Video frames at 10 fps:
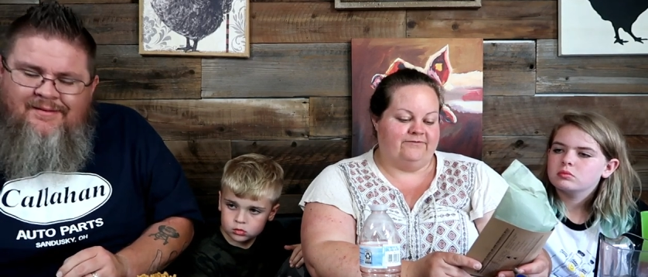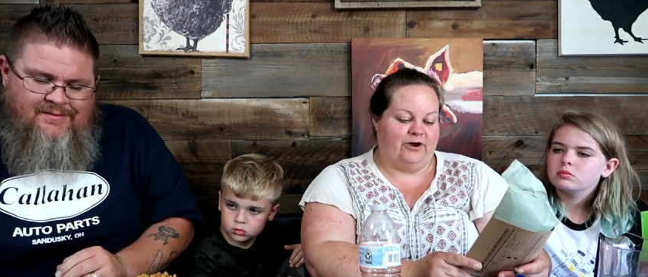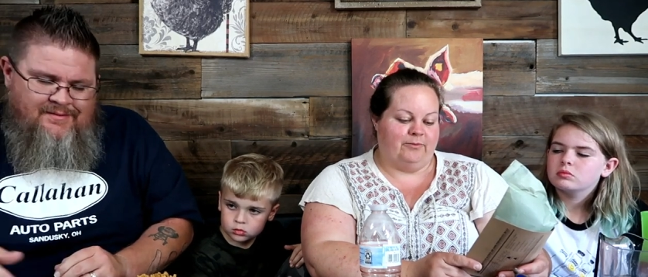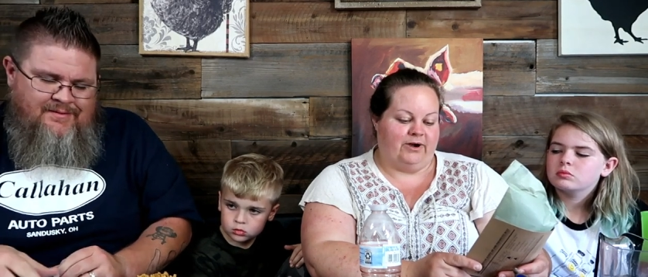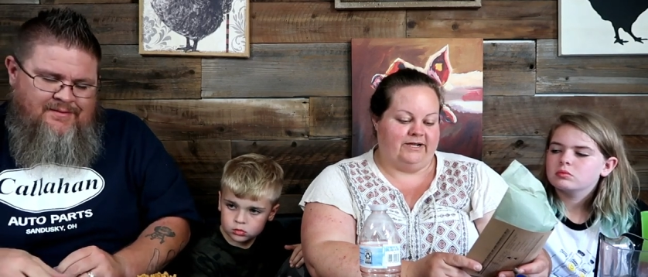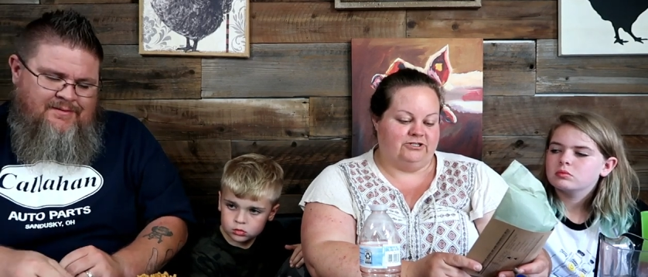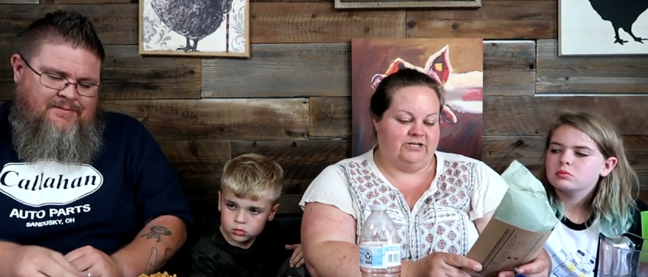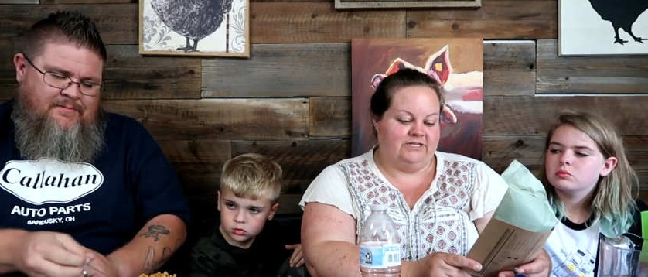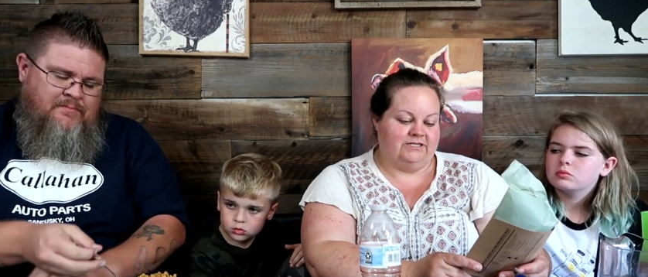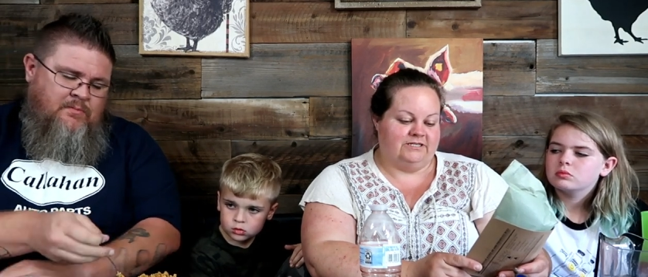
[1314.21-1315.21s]
Speaker 1: of
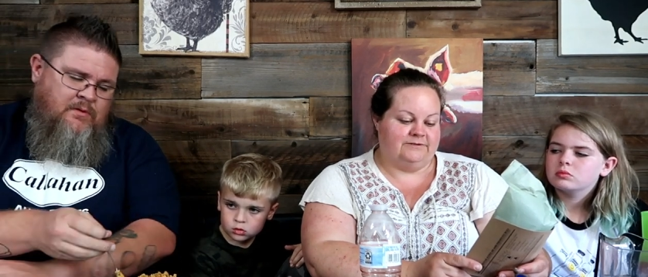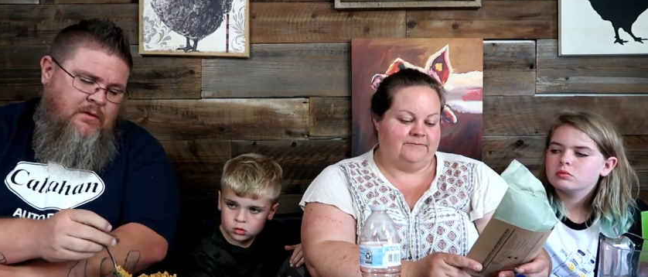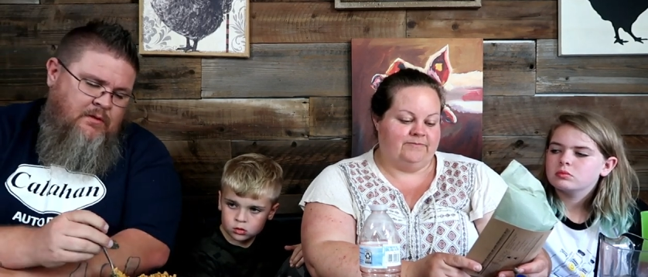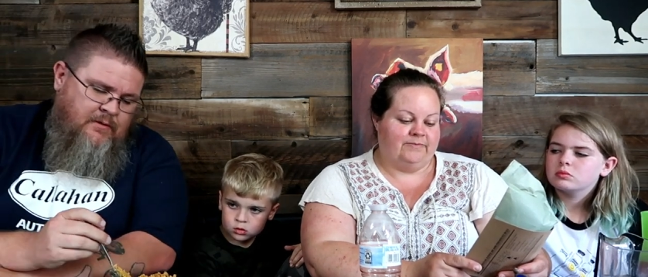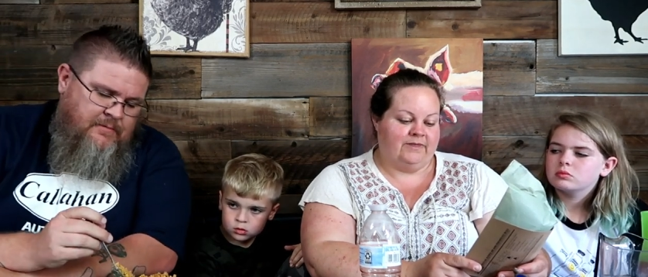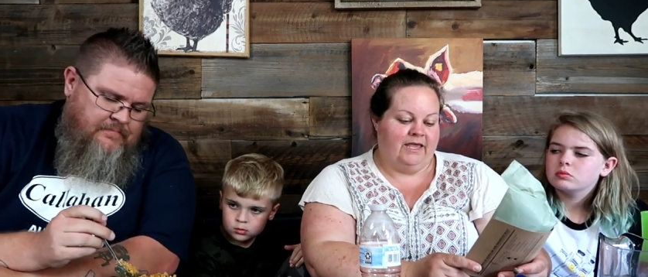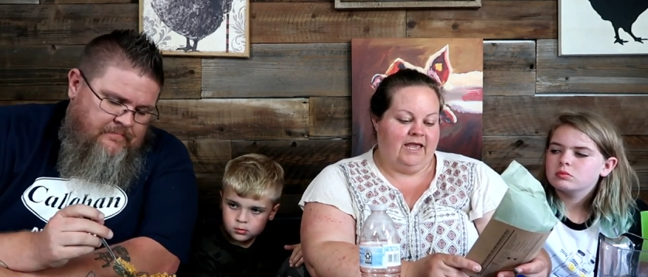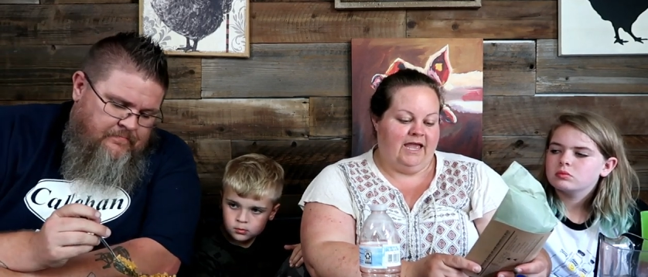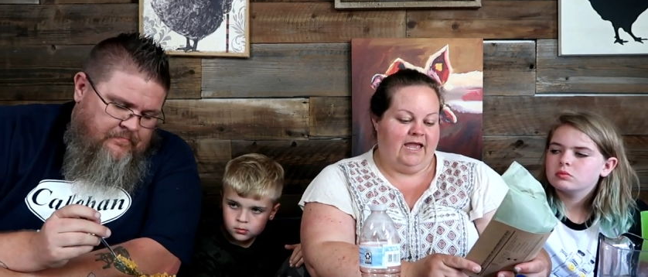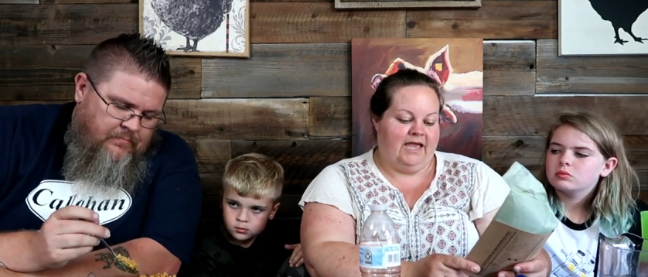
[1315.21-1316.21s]
carbohydrates,
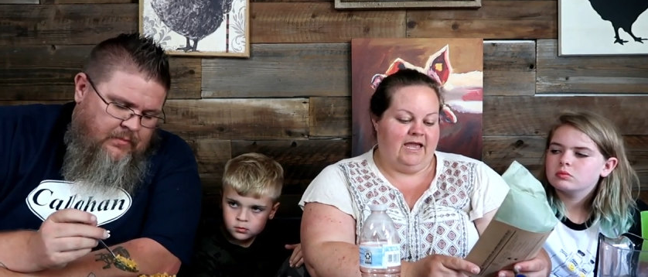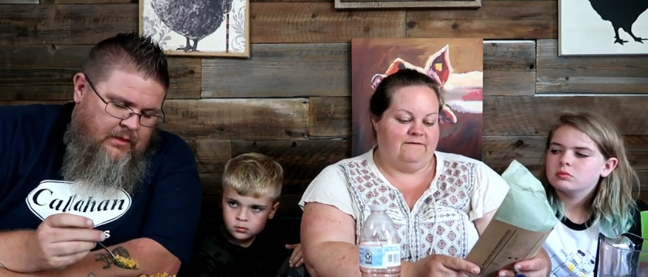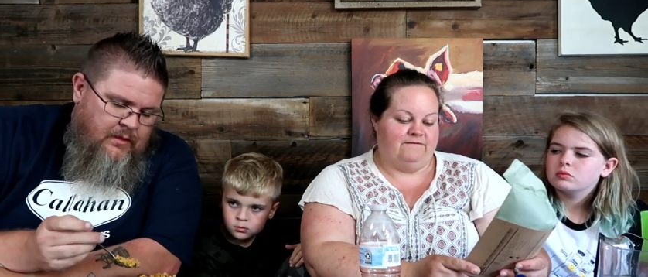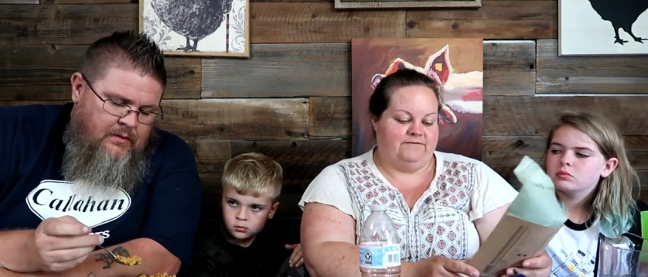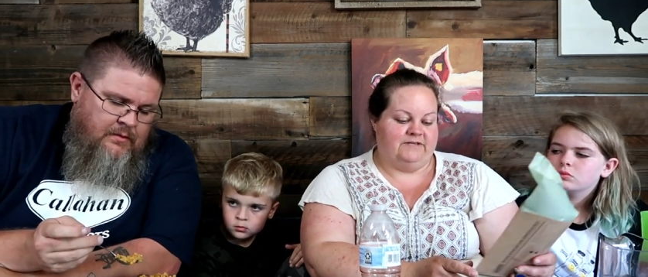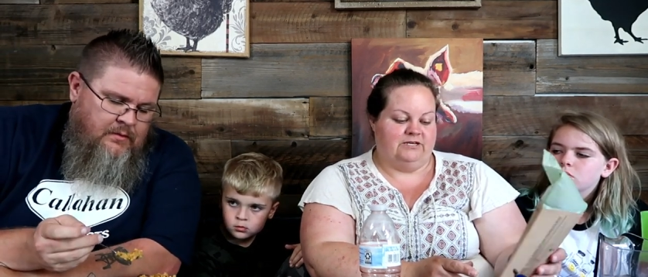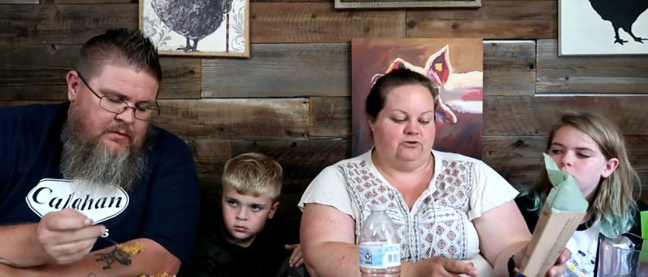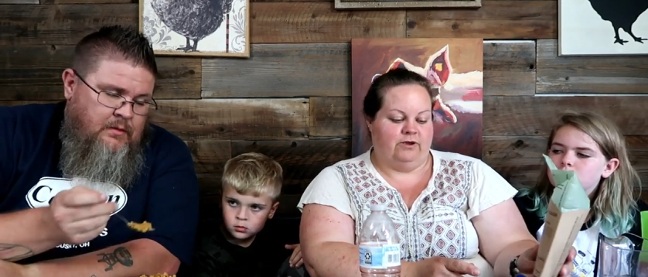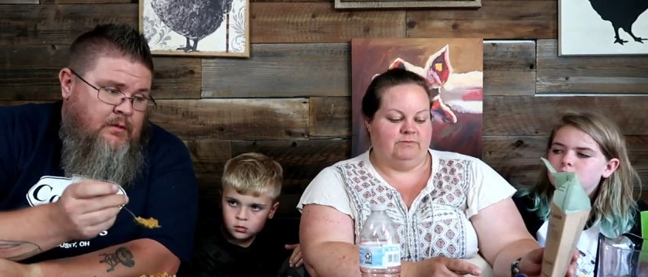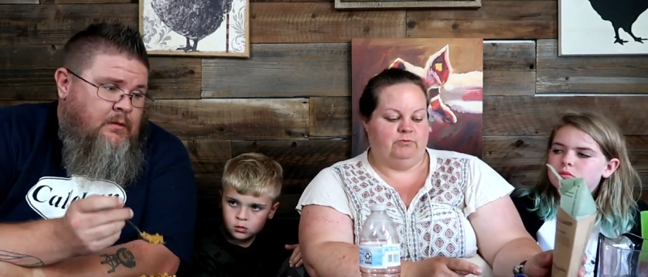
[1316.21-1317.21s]
and
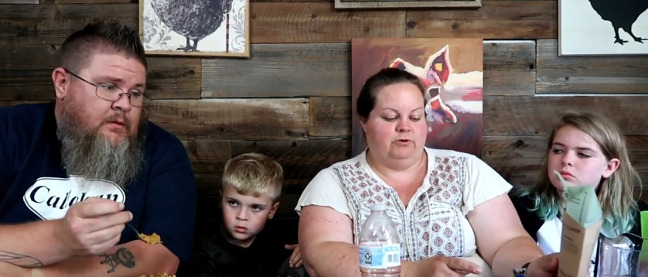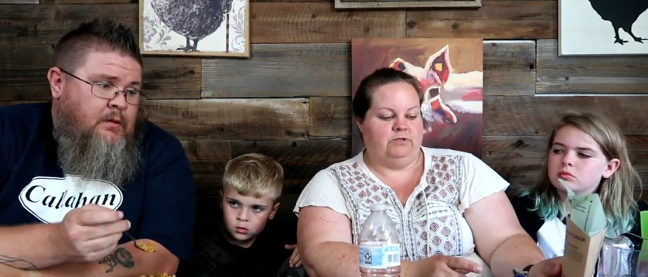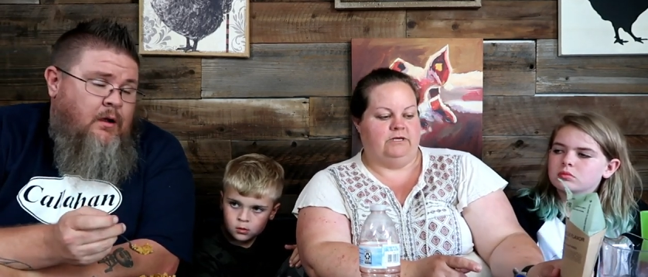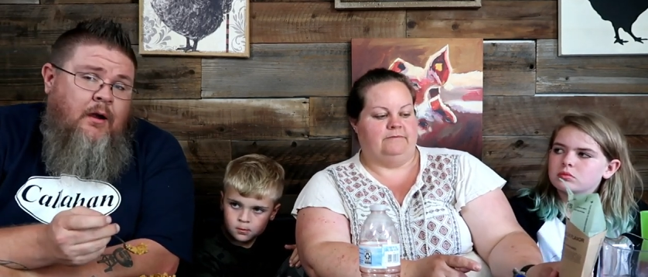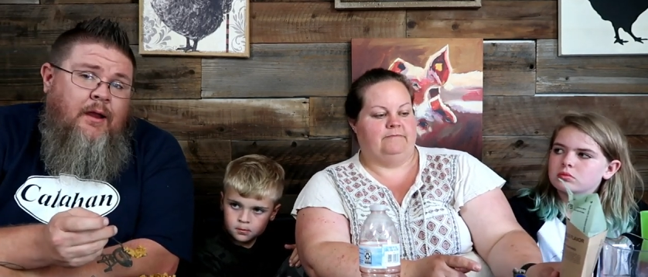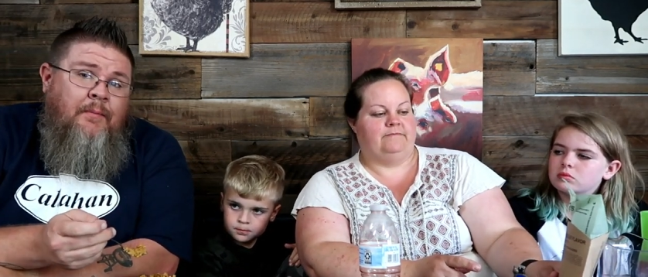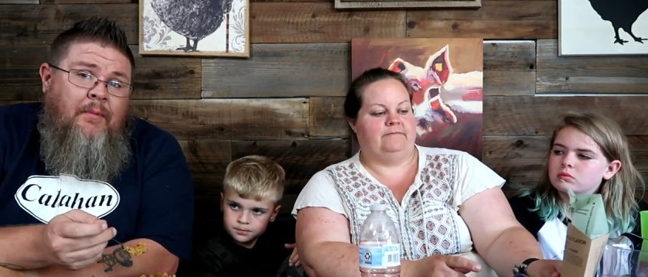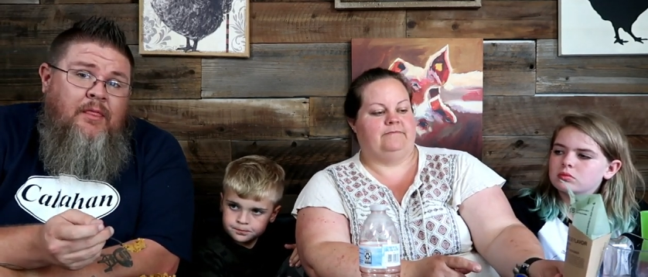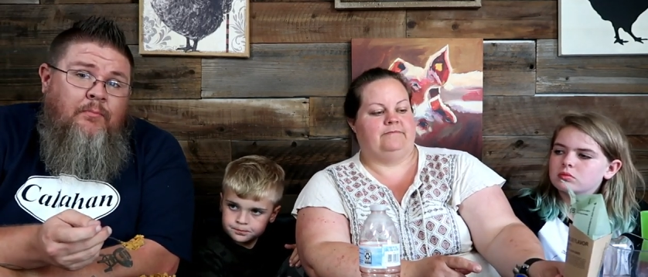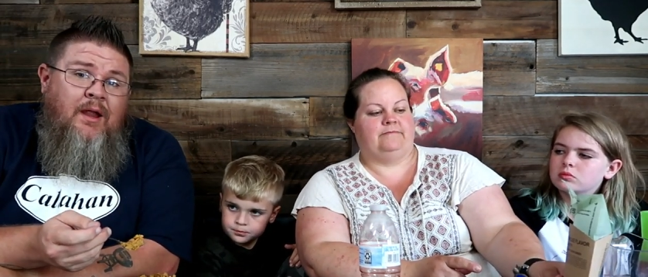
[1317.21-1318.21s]
15 grams of protein. All
Speaker 2: right,
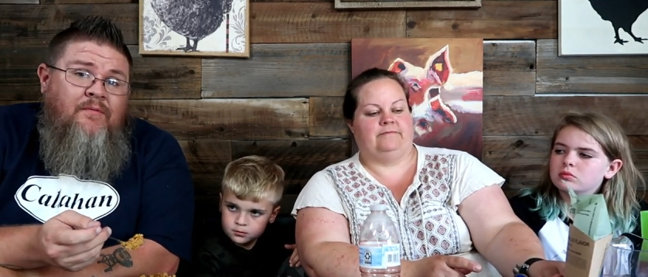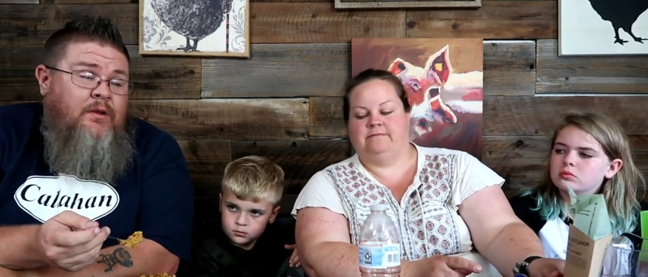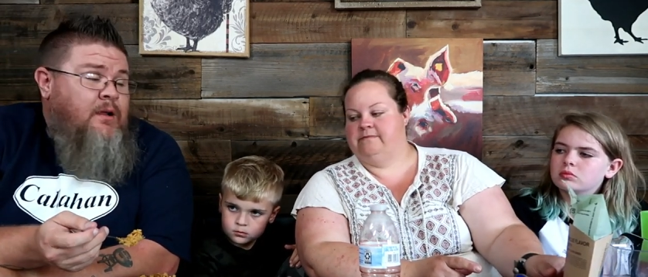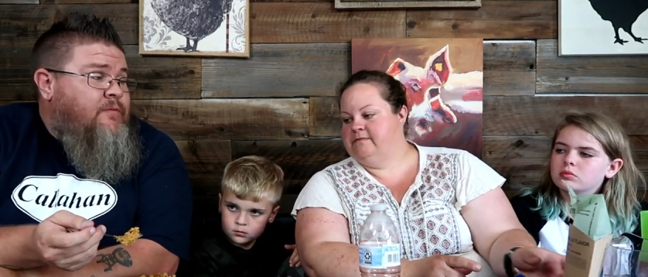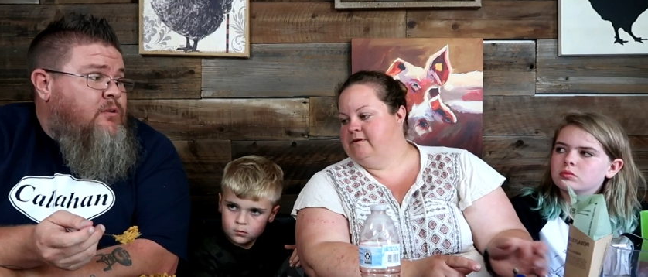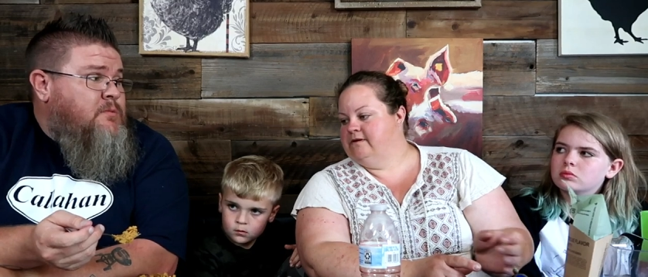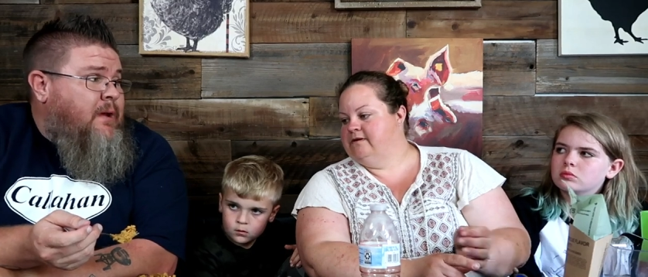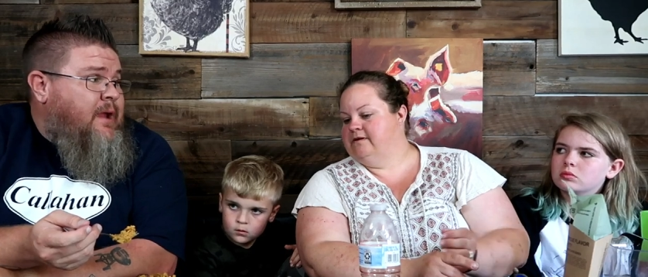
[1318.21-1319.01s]
am I the brave one here? First